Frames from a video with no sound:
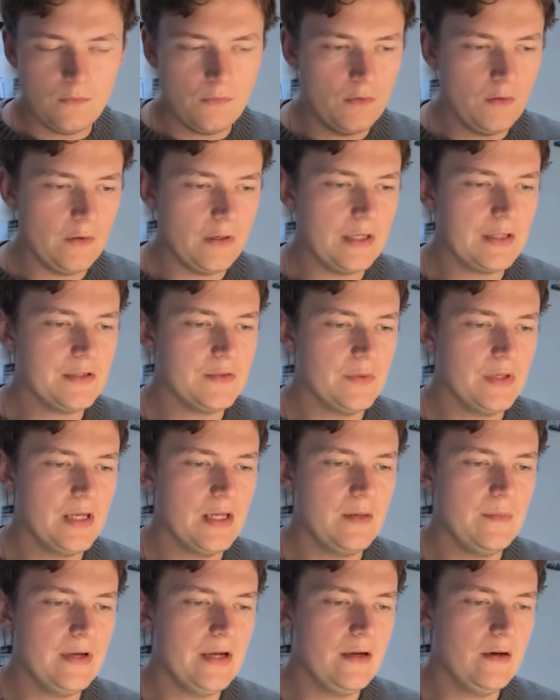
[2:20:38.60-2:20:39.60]
Alright, so we
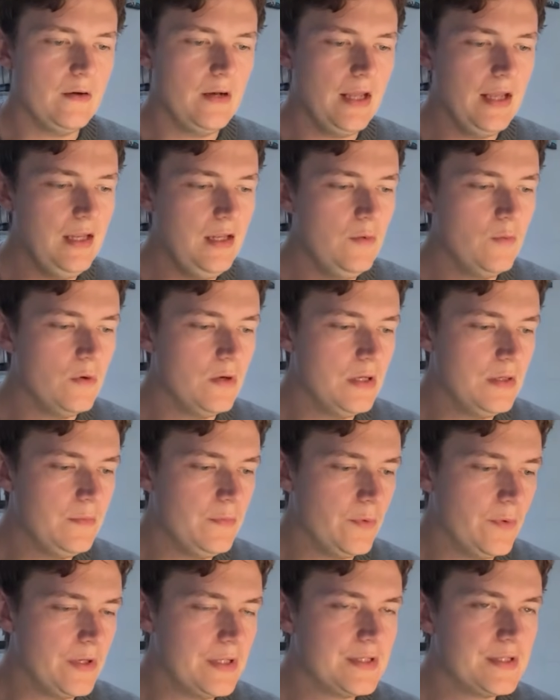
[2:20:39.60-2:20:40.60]
get about
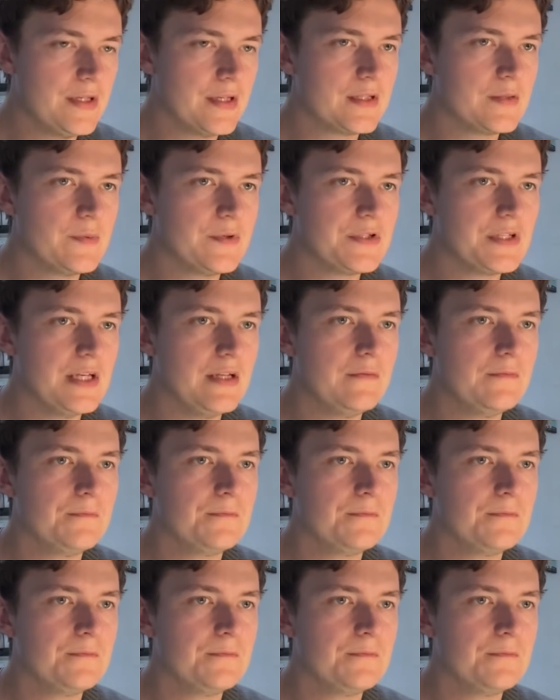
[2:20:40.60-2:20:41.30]
81.6%.